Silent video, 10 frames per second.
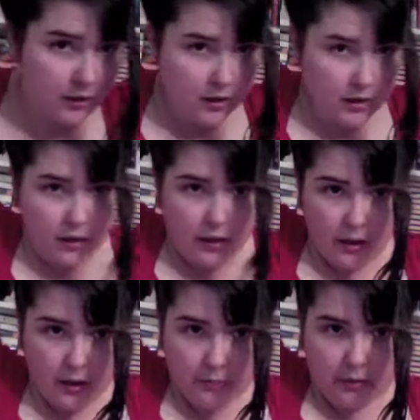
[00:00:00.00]
And I'm going
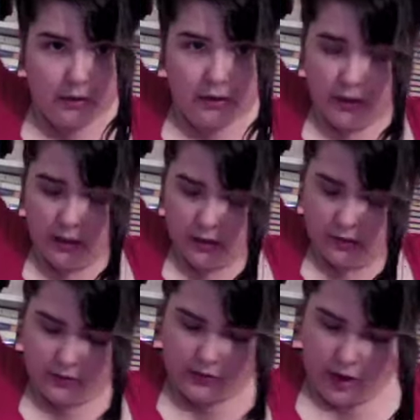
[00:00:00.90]
to lay it over top.
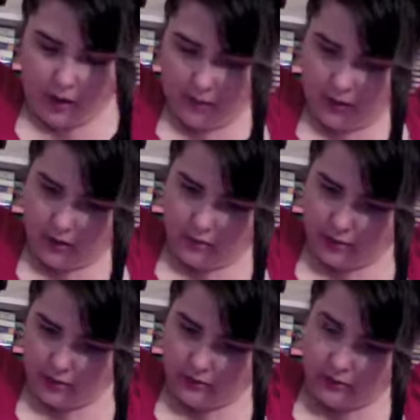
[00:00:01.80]
And I want
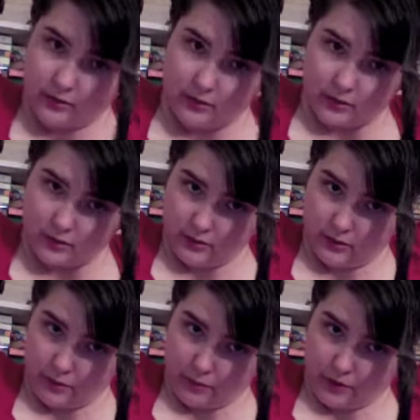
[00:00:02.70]
this
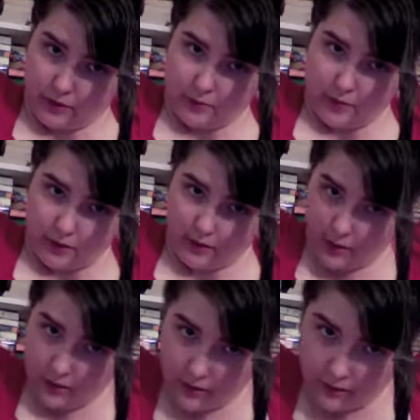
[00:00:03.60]
braided part
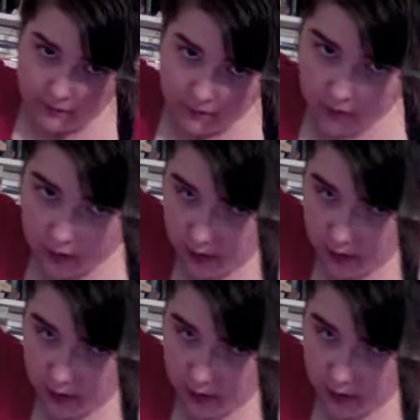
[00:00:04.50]
to lay over